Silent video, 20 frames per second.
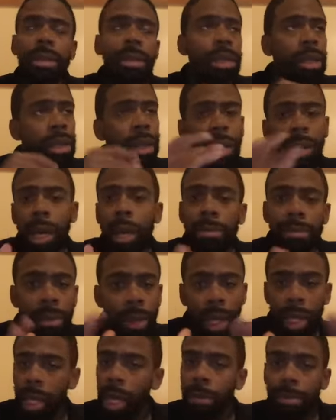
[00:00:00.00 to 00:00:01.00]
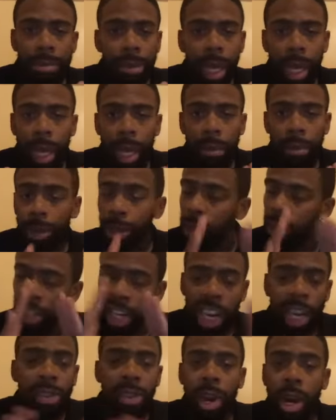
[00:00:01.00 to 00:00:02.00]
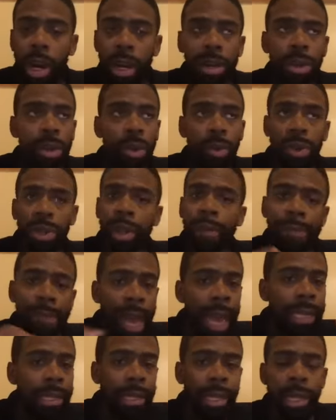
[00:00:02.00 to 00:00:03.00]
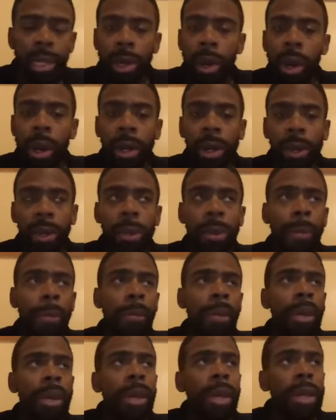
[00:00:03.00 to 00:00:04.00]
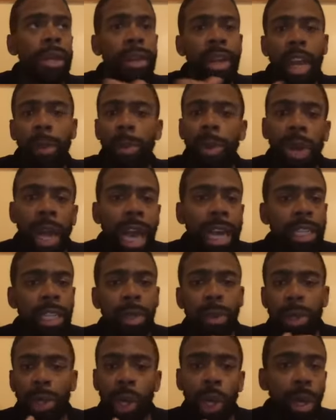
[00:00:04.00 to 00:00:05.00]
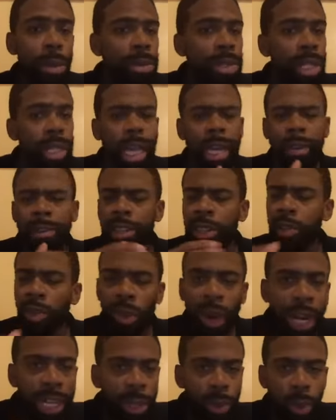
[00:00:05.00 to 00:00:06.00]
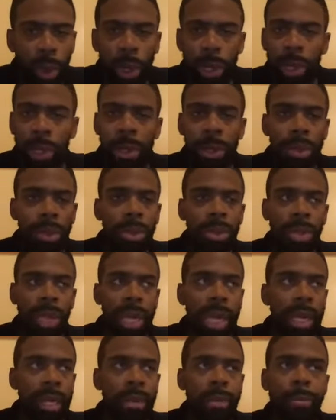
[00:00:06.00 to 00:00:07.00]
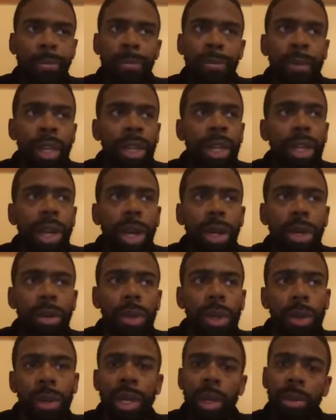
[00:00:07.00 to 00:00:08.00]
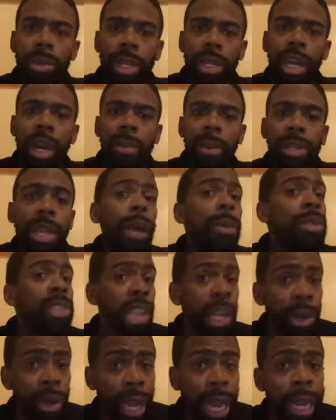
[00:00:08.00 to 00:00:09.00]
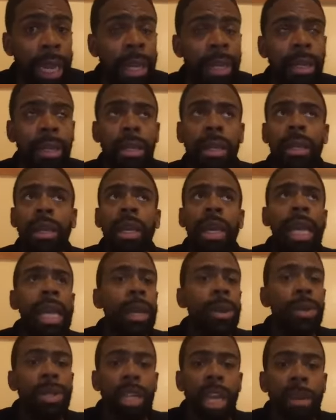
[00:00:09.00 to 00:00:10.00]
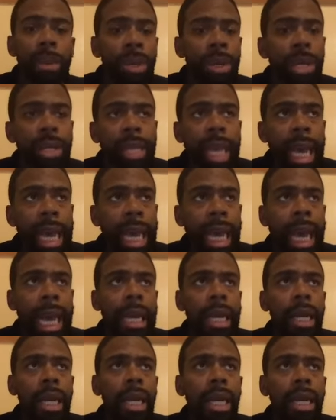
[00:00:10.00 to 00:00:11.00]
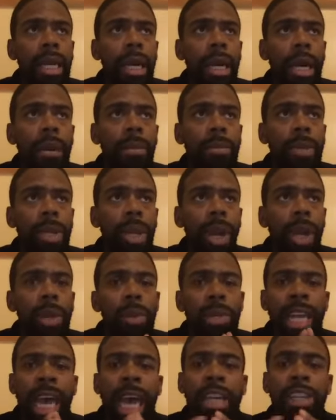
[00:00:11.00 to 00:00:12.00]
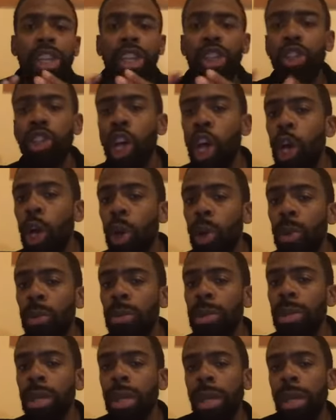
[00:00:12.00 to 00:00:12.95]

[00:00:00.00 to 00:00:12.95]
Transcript: Look up, look up. Um, you can check out the article. A really fascinating article. The neighborhood actually was home to a lot of civil rights workers, and you know, it, it, it was a neighborhood that was segregated and it was neighborhood that had a um, you know it was actually zoned